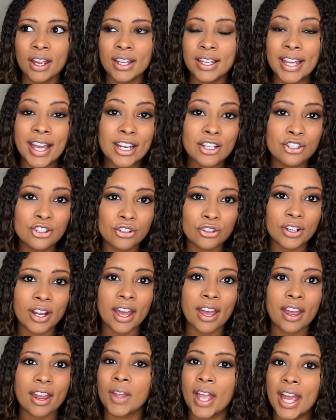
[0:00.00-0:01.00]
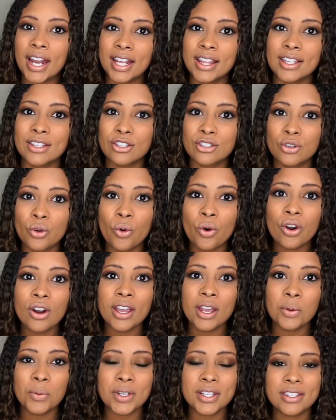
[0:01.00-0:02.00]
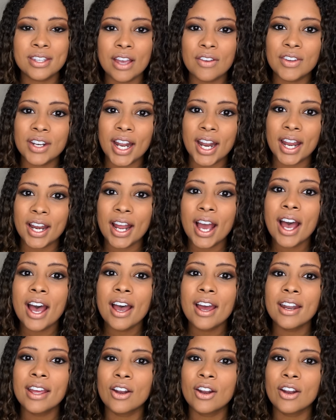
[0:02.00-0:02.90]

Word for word: yesterday and in the store it was $7.99